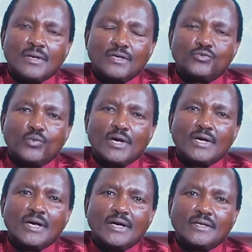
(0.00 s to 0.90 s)
Let's work
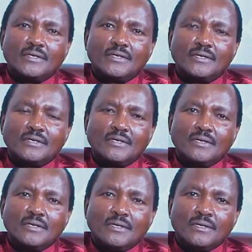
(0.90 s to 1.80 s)
hard
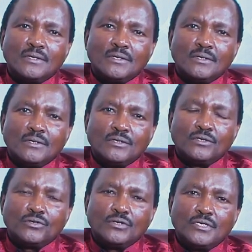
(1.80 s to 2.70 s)

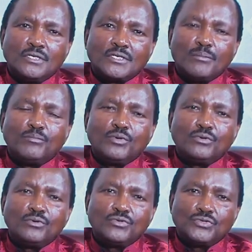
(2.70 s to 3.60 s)
to
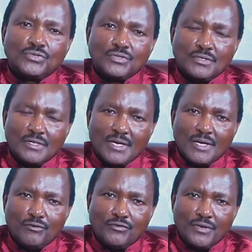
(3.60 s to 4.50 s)
disabuse the
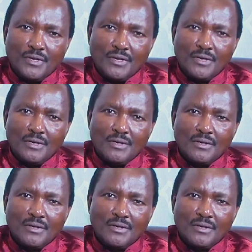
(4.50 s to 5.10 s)
country